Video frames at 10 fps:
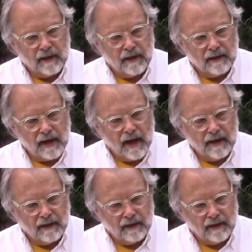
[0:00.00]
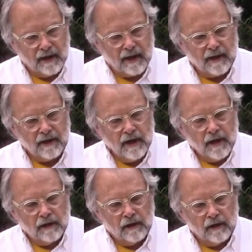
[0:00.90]
Hananiah
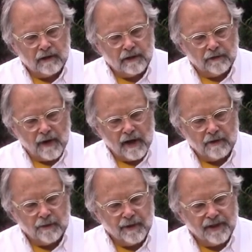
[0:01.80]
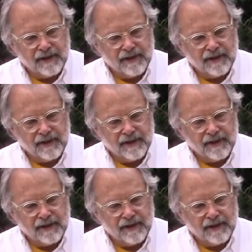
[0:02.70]
looked around with